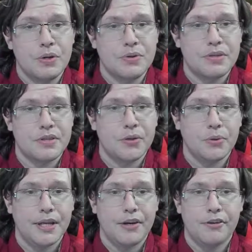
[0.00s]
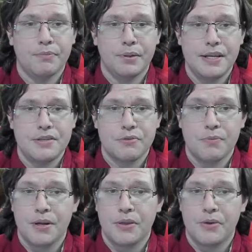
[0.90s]
Reduces the cooldown of Blade
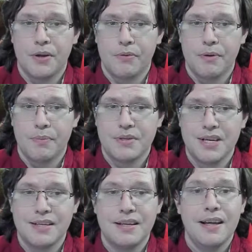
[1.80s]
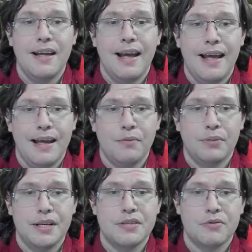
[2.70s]
Storm by 33%,
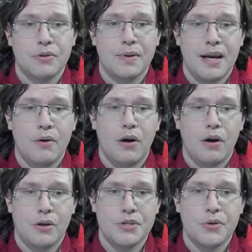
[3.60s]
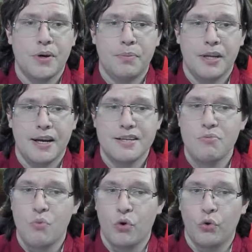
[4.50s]
and Blade Storm now also
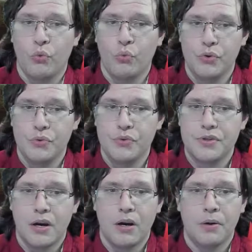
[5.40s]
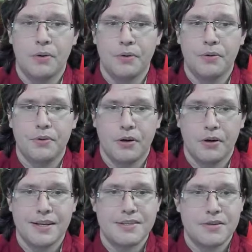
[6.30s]
applies mortal wound to all
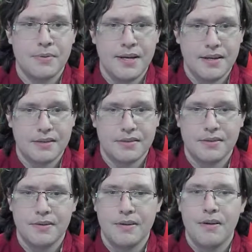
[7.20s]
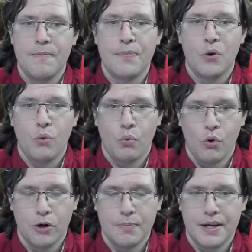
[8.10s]
targets you hit.
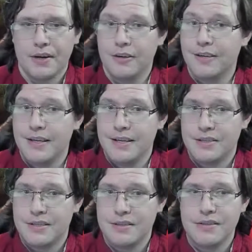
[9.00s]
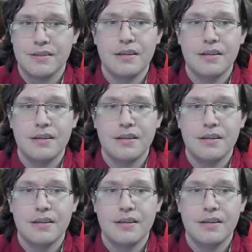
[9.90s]
War Banner, instant,